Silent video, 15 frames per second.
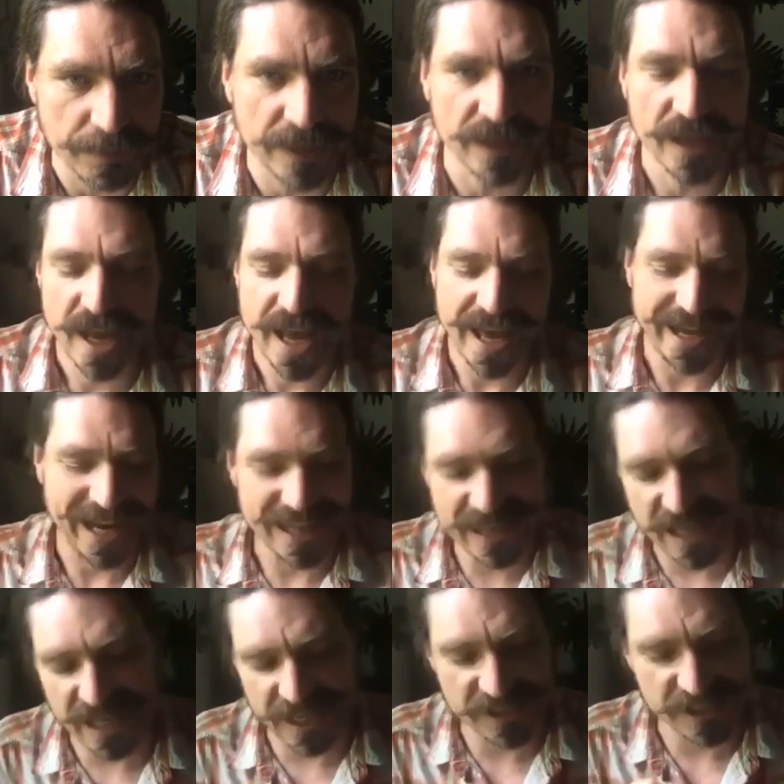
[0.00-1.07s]
And I
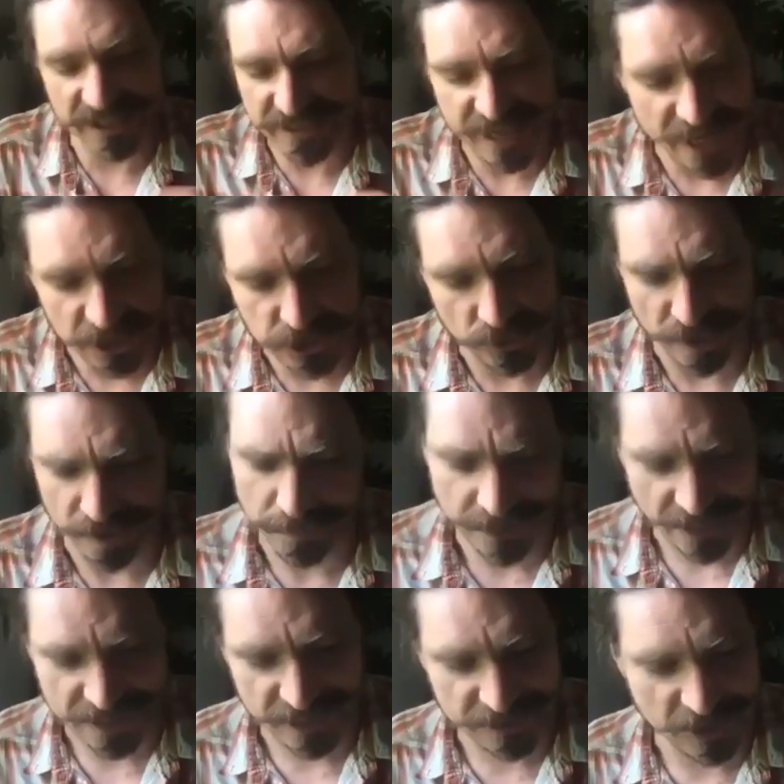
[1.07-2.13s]
think it's contextual. I mean,
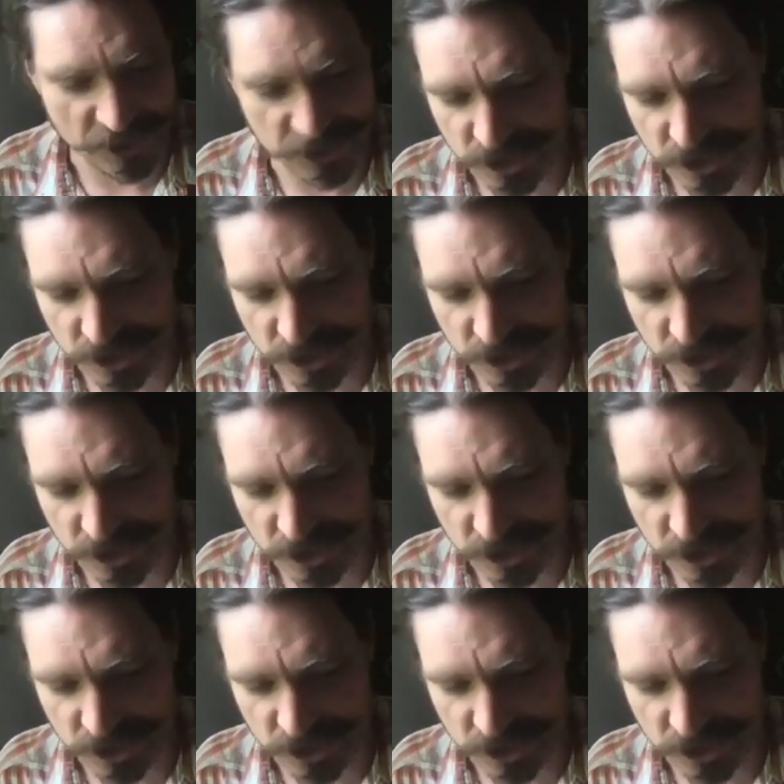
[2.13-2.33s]
I think there's